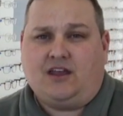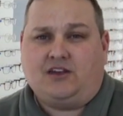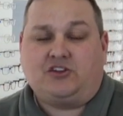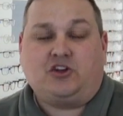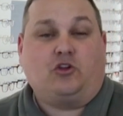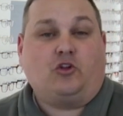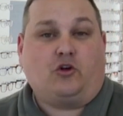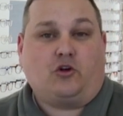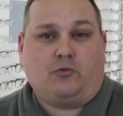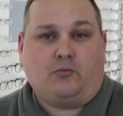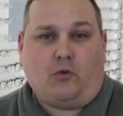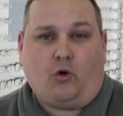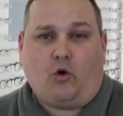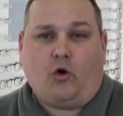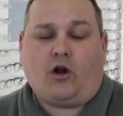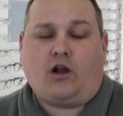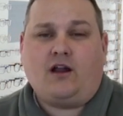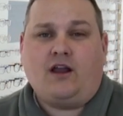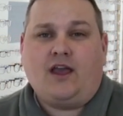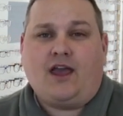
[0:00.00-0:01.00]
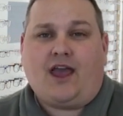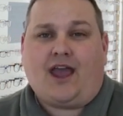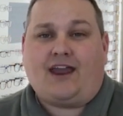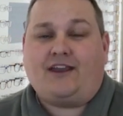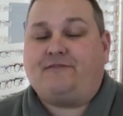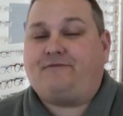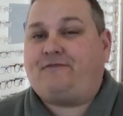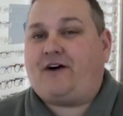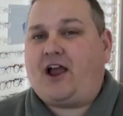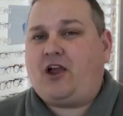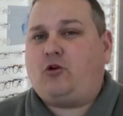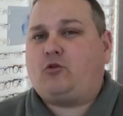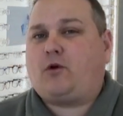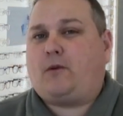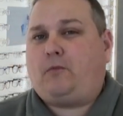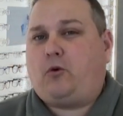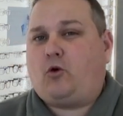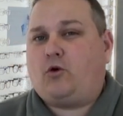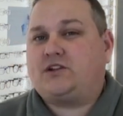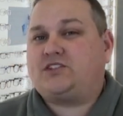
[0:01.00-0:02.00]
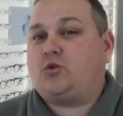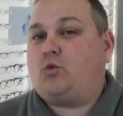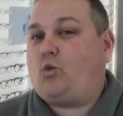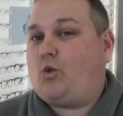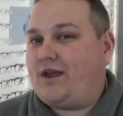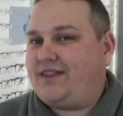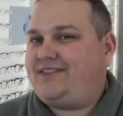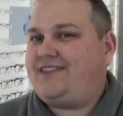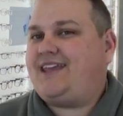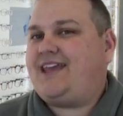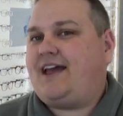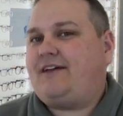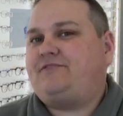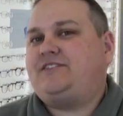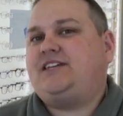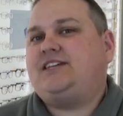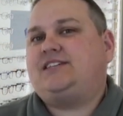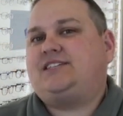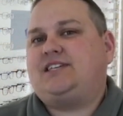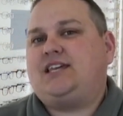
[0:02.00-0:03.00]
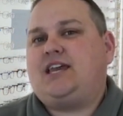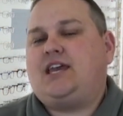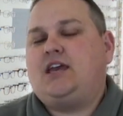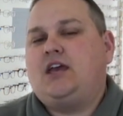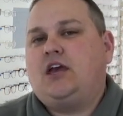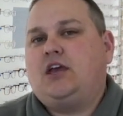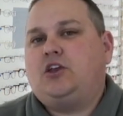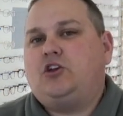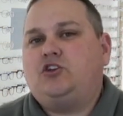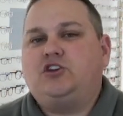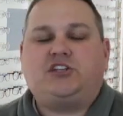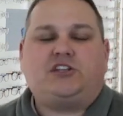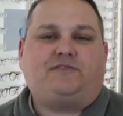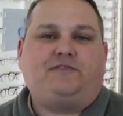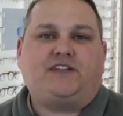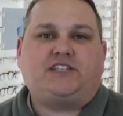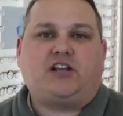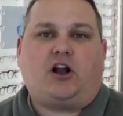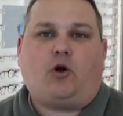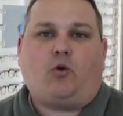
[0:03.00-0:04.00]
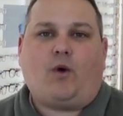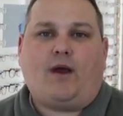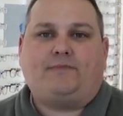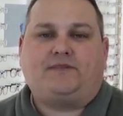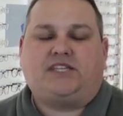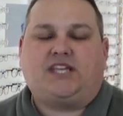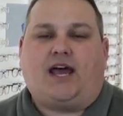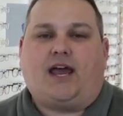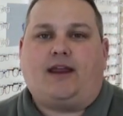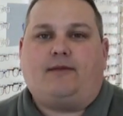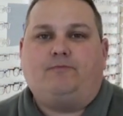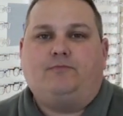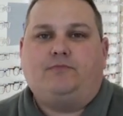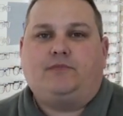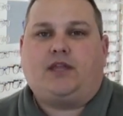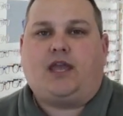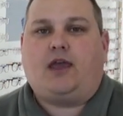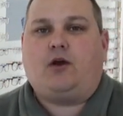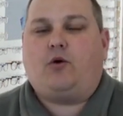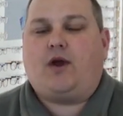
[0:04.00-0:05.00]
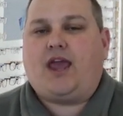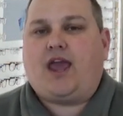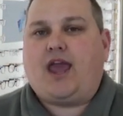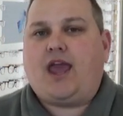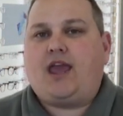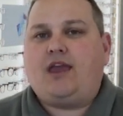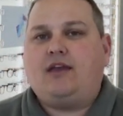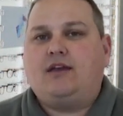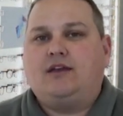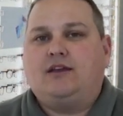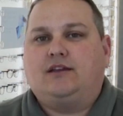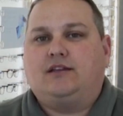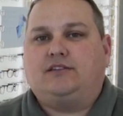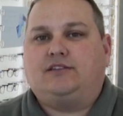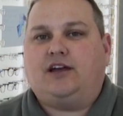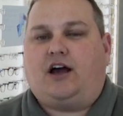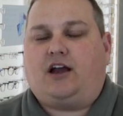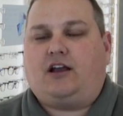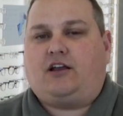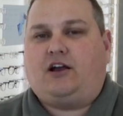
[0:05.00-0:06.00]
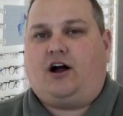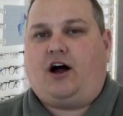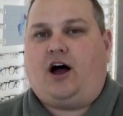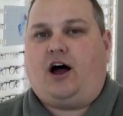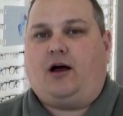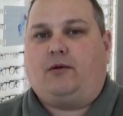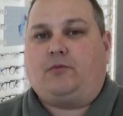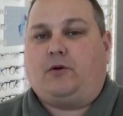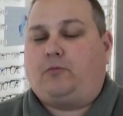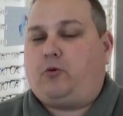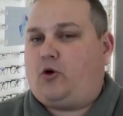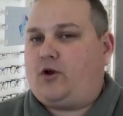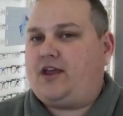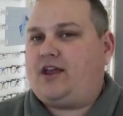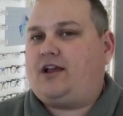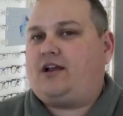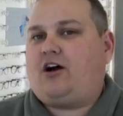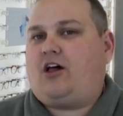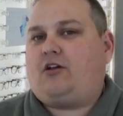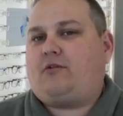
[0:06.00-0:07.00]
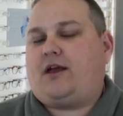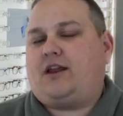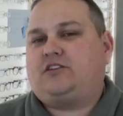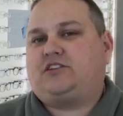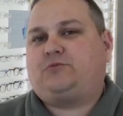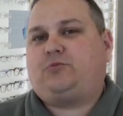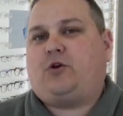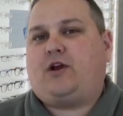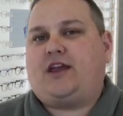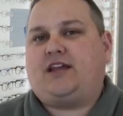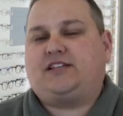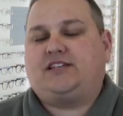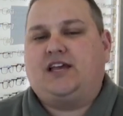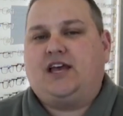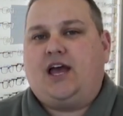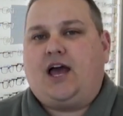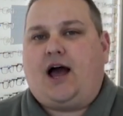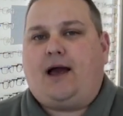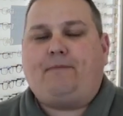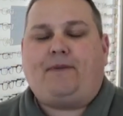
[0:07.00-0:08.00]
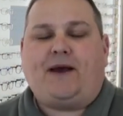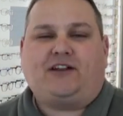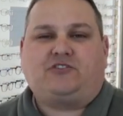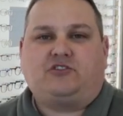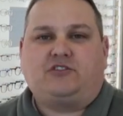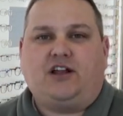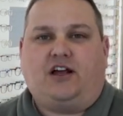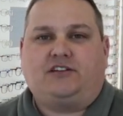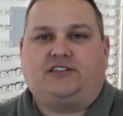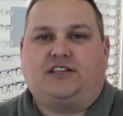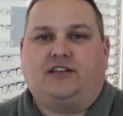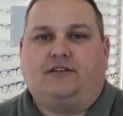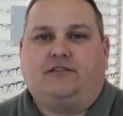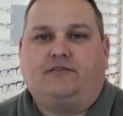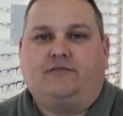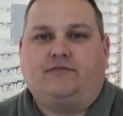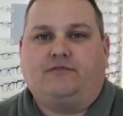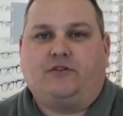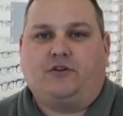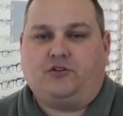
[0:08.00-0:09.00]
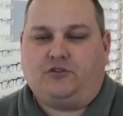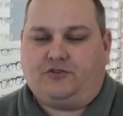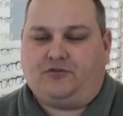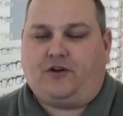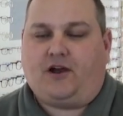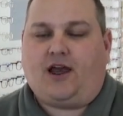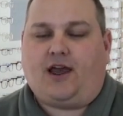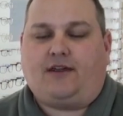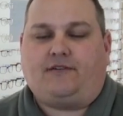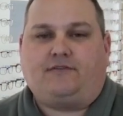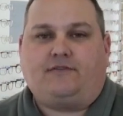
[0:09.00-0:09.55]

To learn more and to file reports with the FTC, you can just visit our website, koaa.com. Reporting in Colorado Springs, I'm Patrick Nelson for News 5.